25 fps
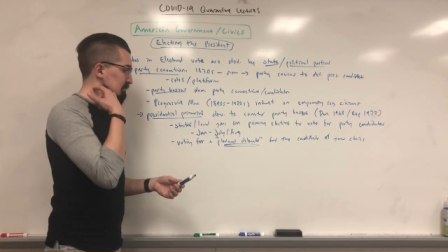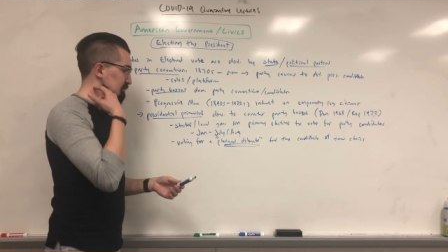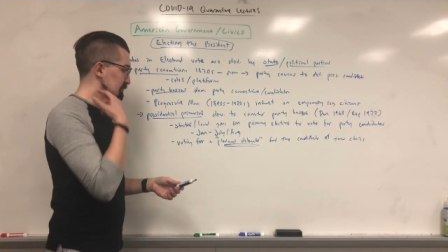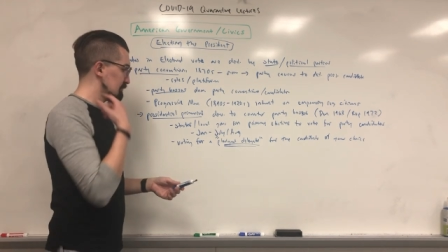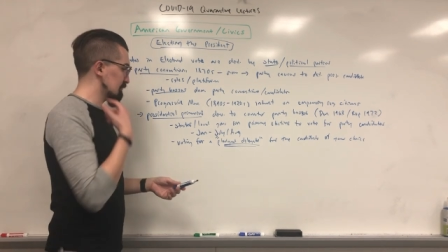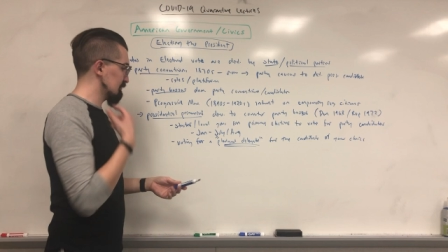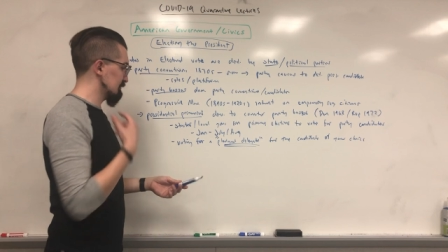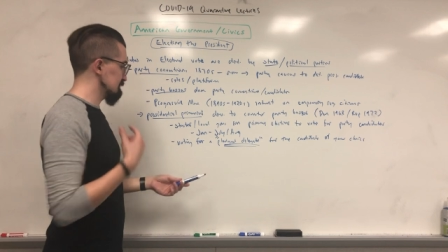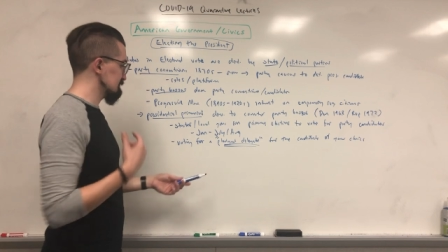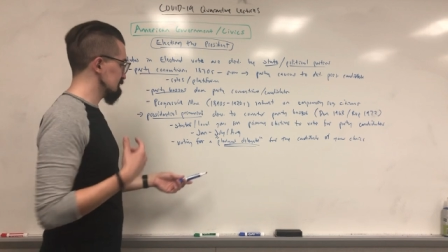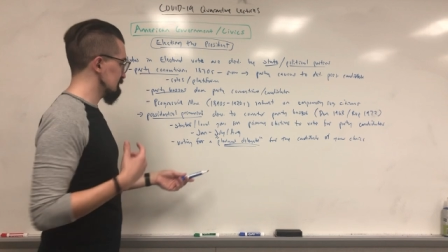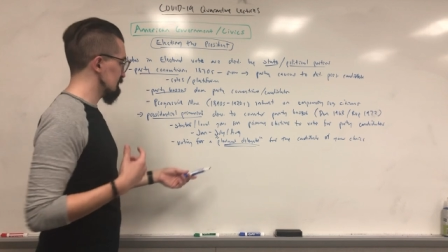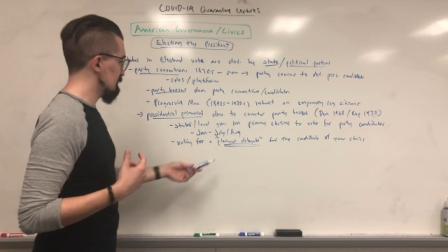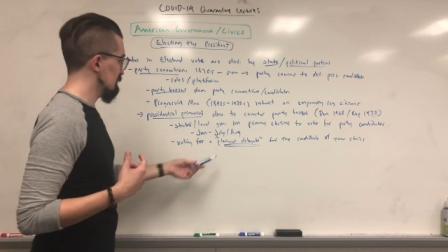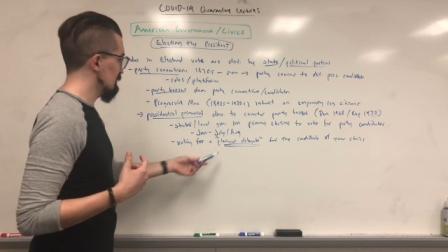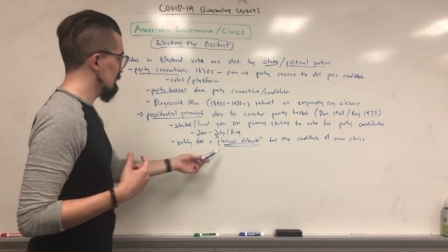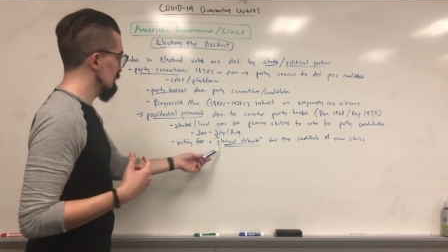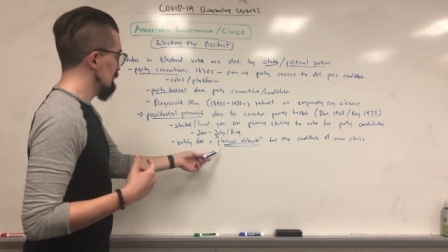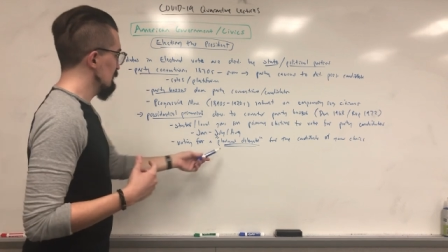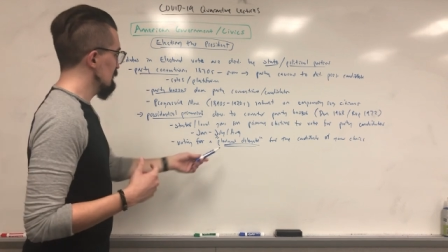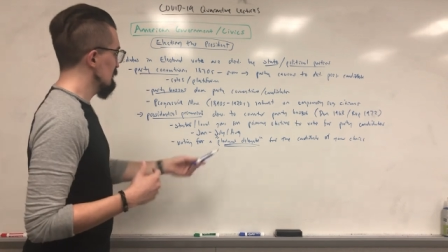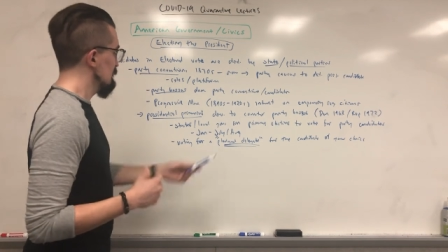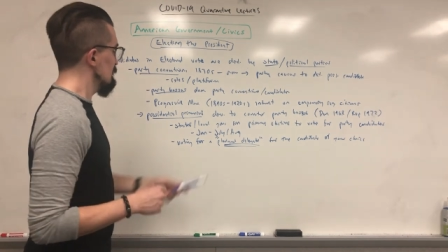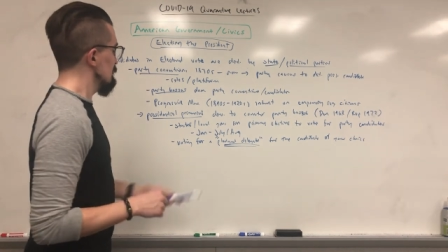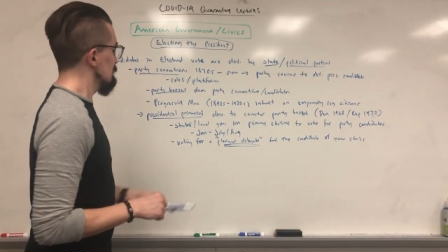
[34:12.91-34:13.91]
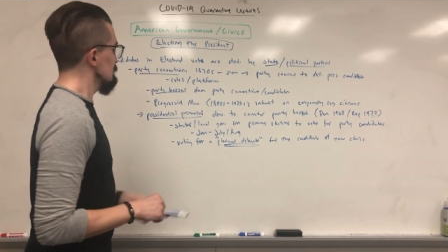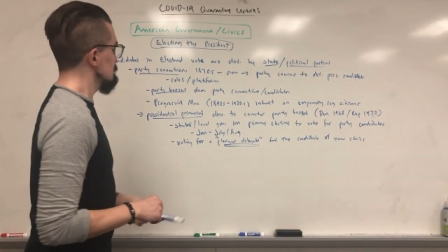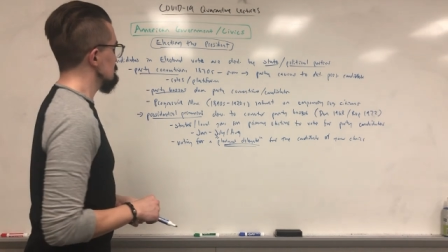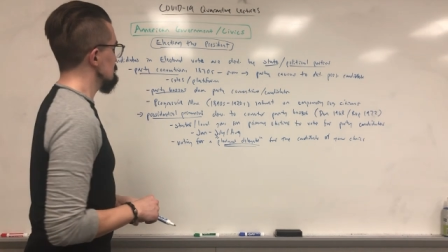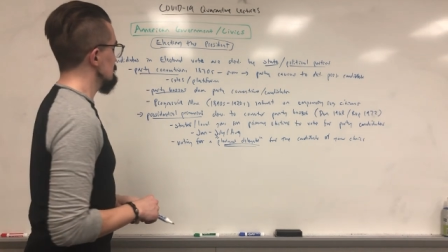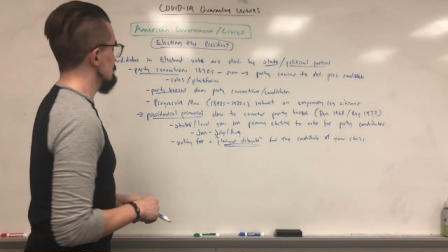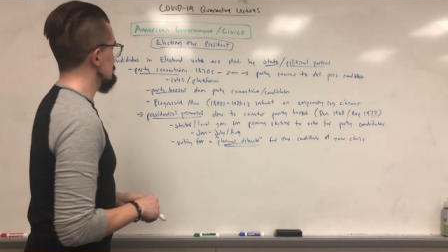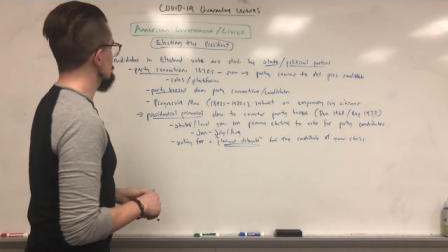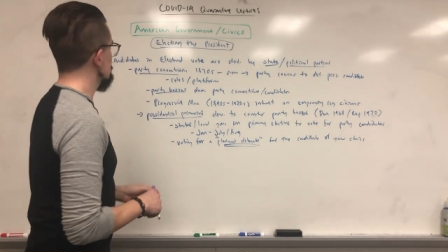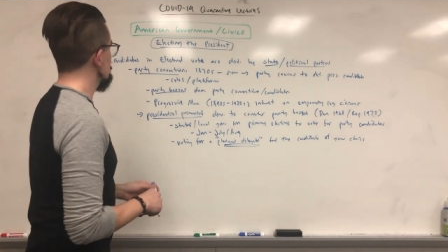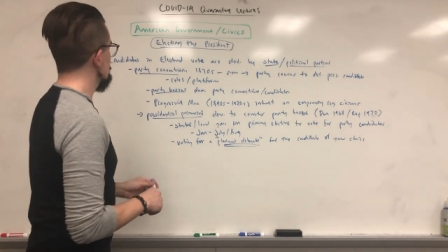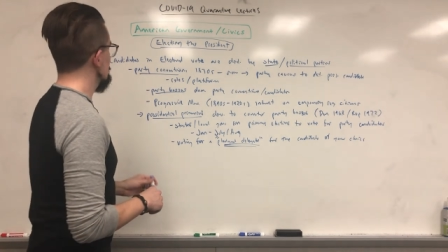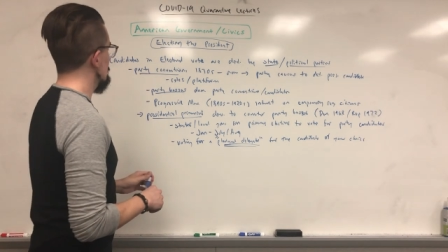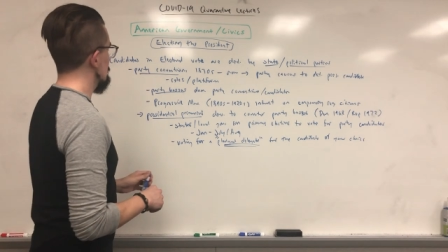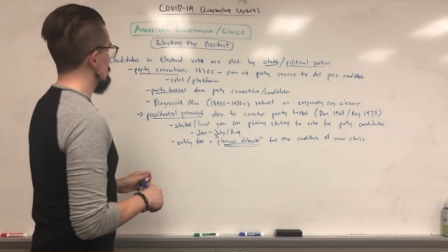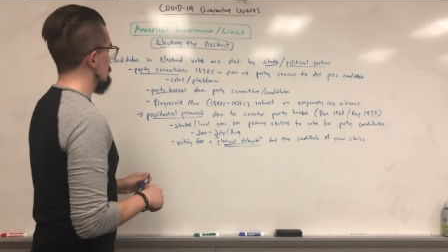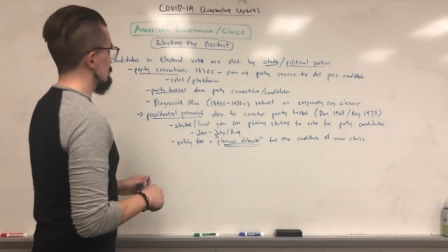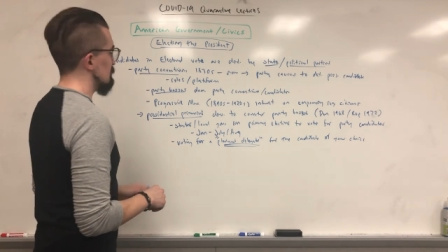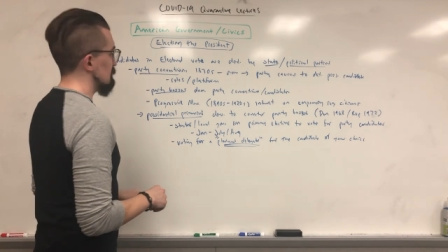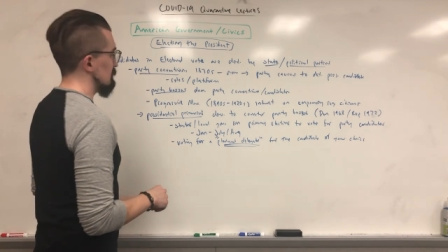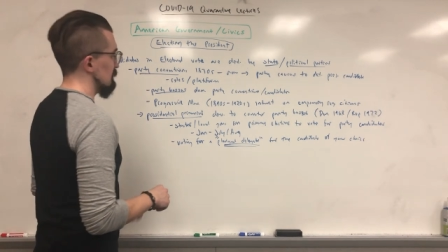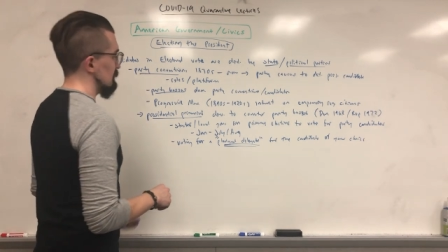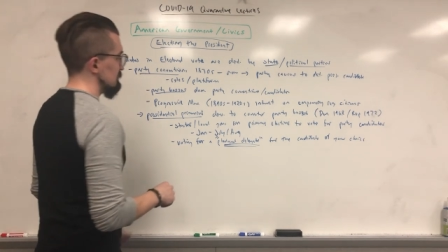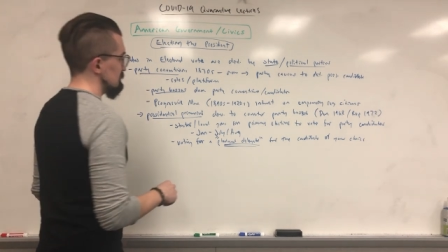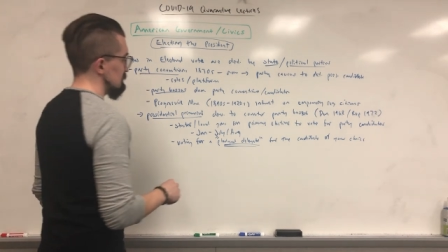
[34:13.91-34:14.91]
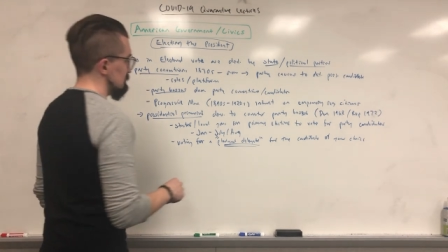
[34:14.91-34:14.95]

parties are. So that's what they are going